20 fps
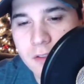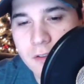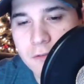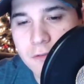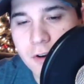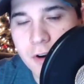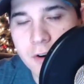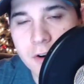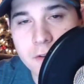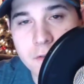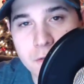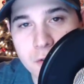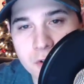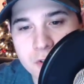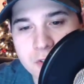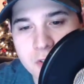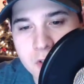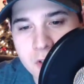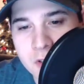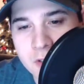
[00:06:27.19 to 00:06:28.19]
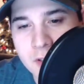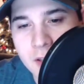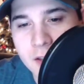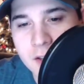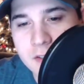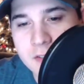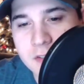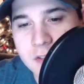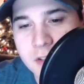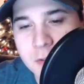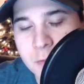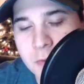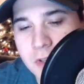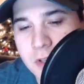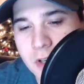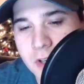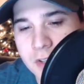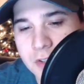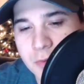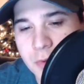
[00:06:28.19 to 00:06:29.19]
the very first index is
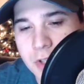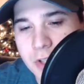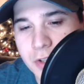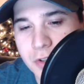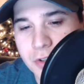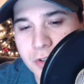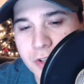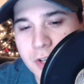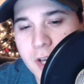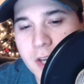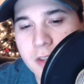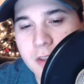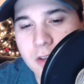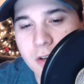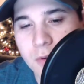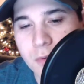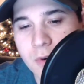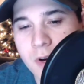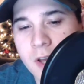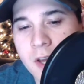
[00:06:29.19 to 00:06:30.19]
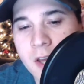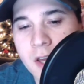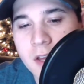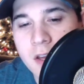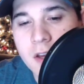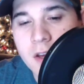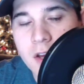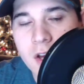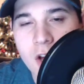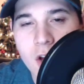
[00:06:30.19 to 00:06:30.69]
because when you create the array,